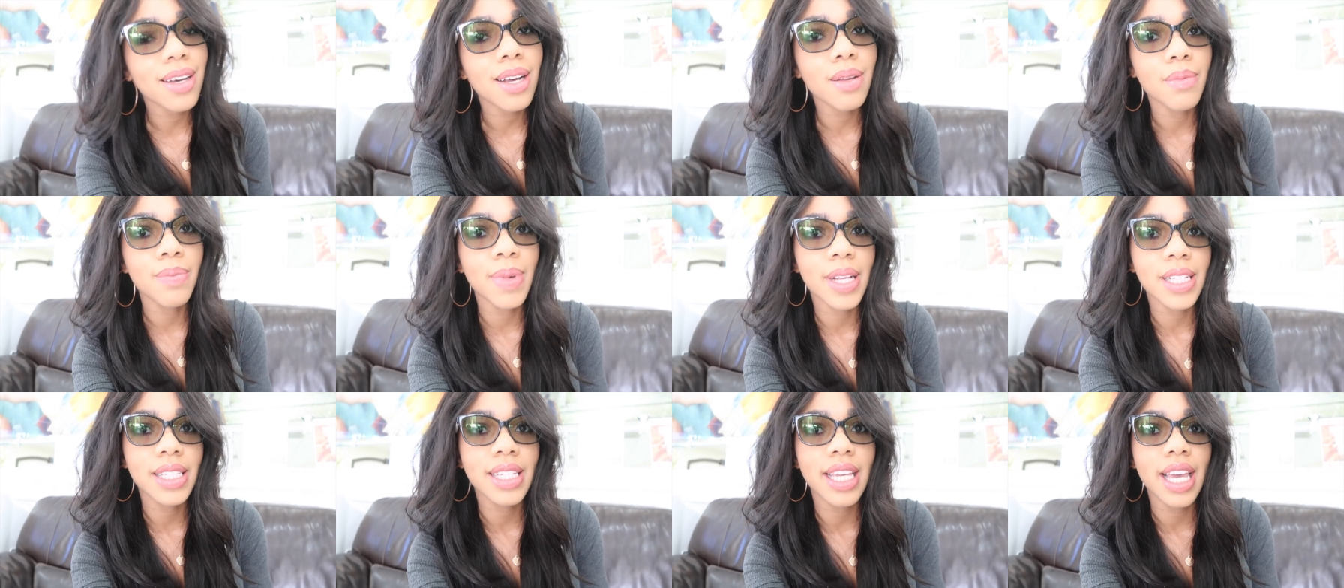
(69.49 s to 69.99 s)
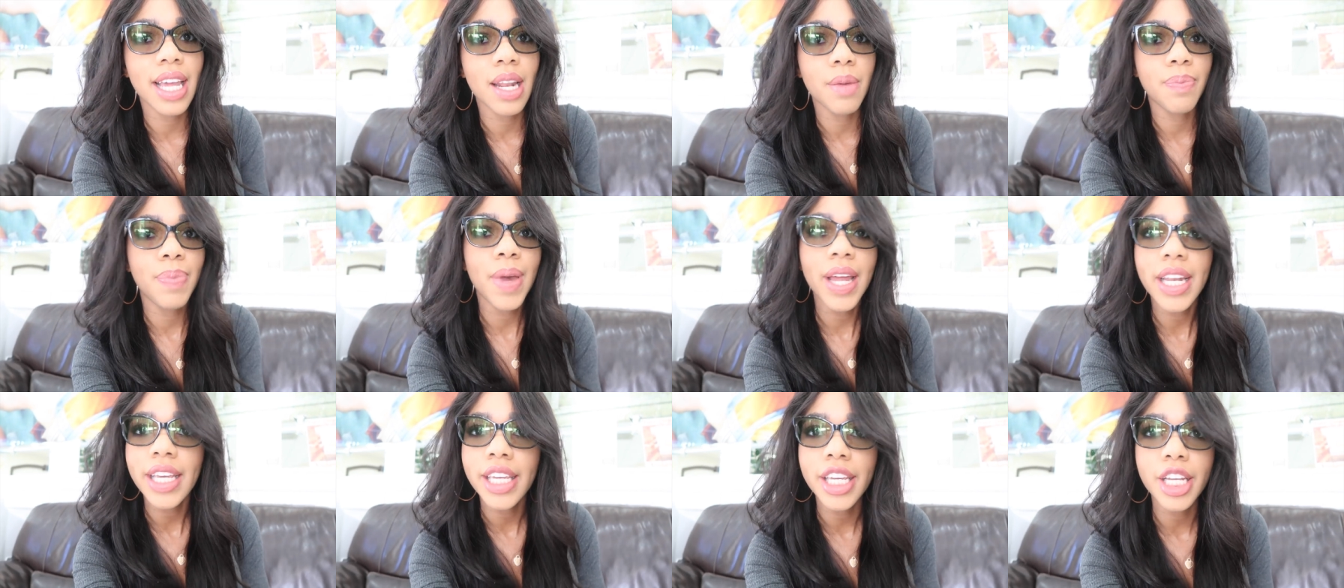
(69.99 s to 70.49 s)
I'm about to get a
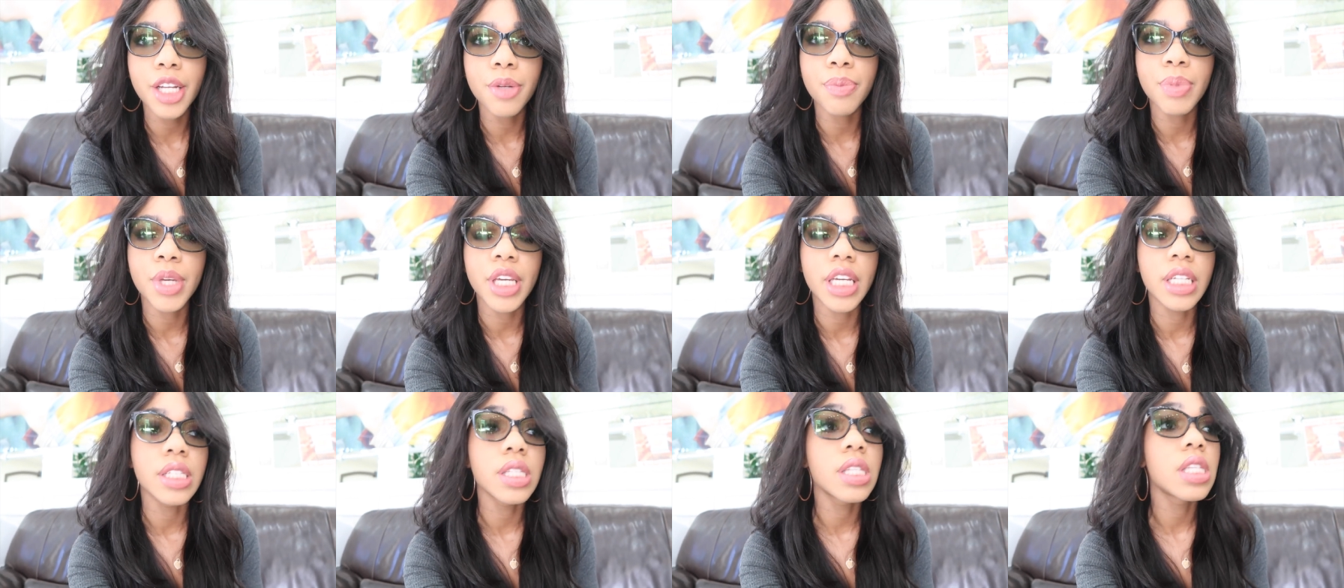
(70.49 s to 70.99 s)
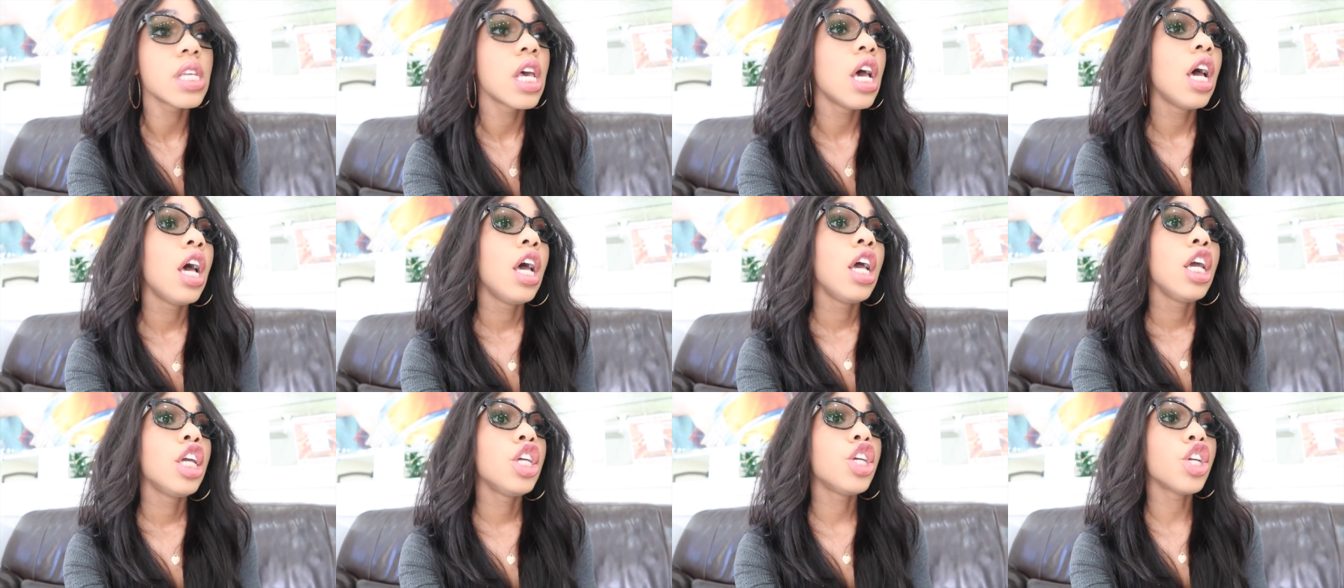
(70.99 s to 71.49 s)
pedicure because
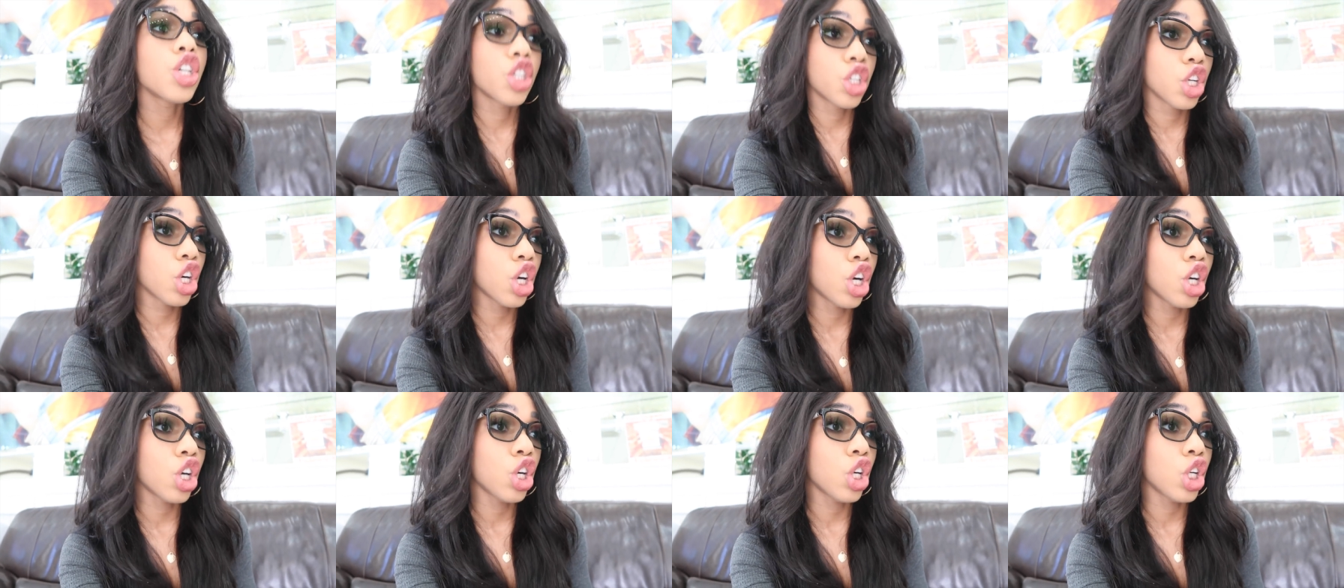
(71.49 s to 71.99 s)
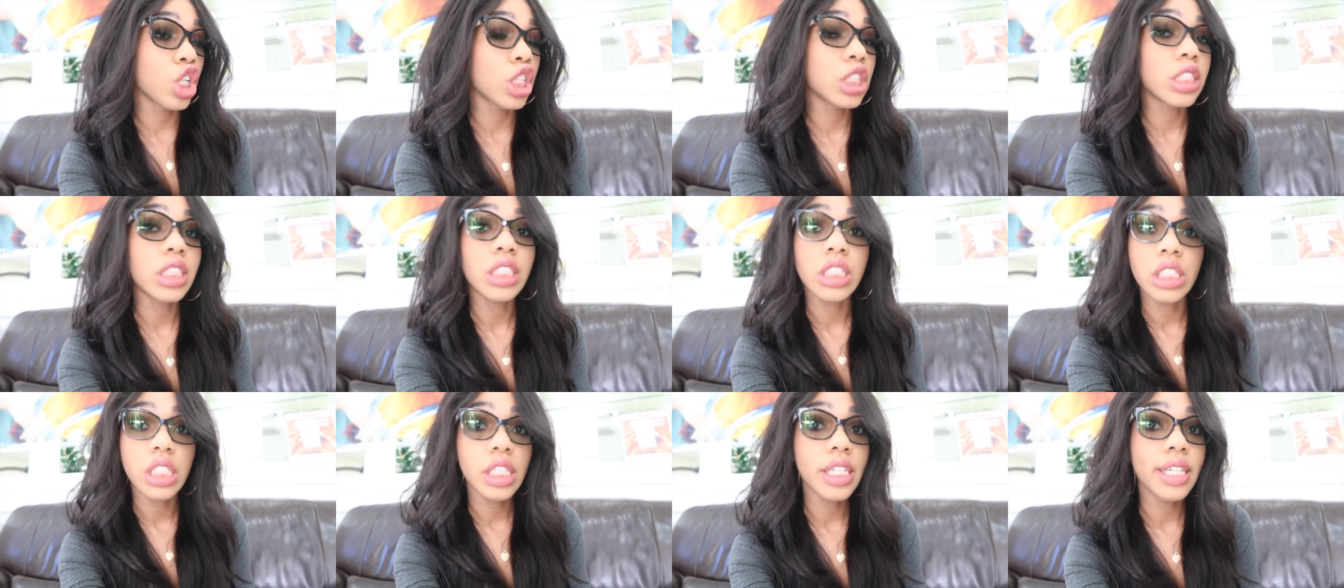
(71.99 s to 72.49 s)
your girl
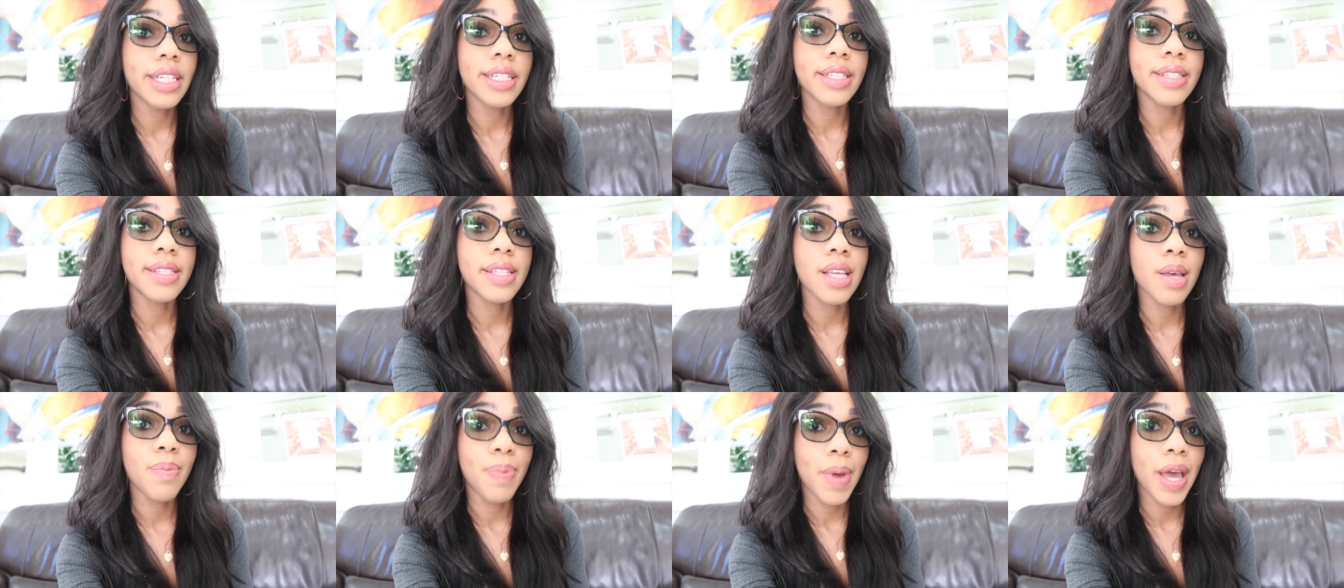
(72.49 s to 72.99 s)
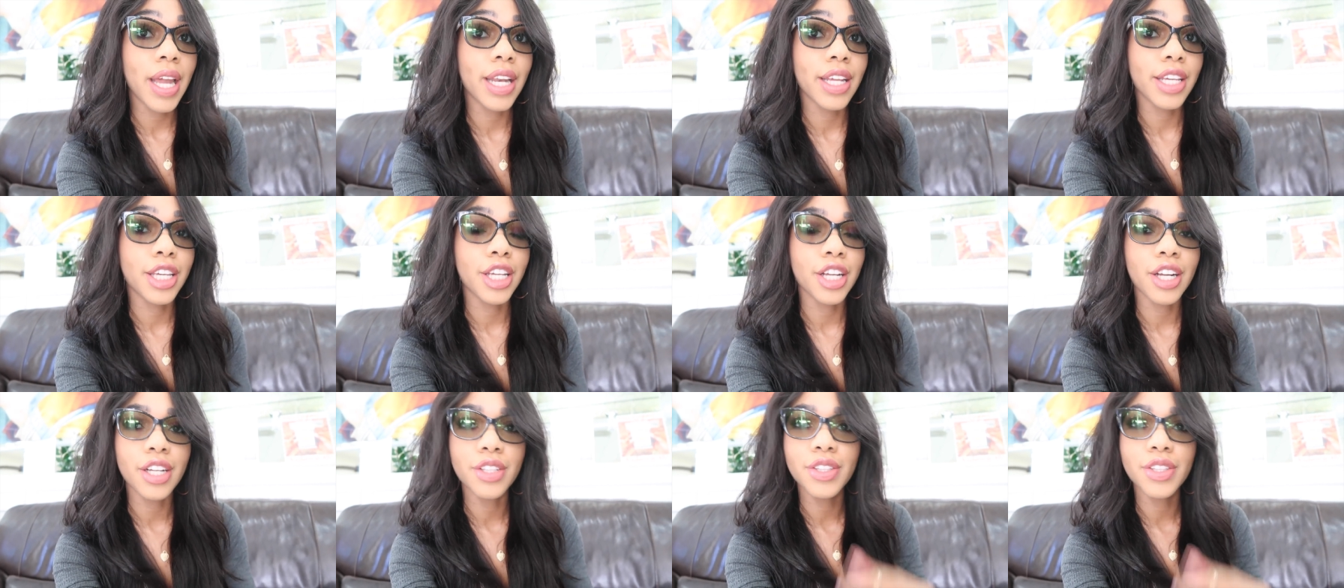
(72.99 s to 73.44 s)
needs a pedicure.